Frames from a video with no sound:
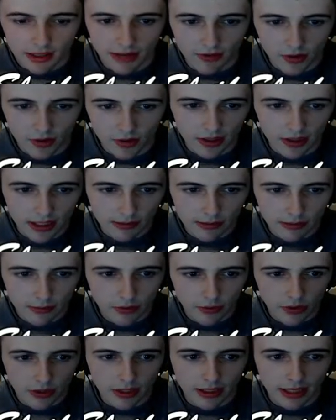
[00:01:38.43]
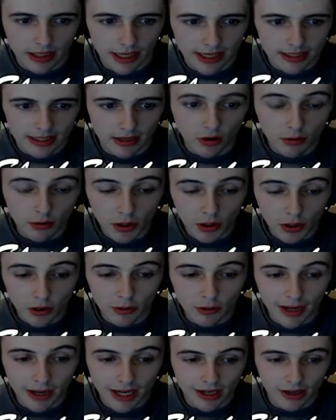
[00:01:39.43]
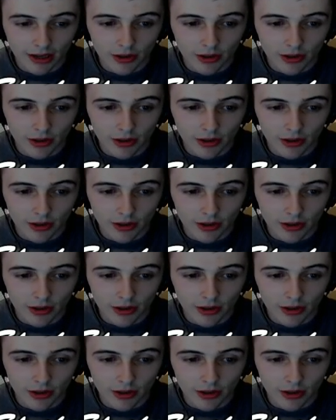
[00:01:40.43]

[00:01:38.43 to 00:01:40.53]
I got a linking book? Yes, I've got a golden bag of holding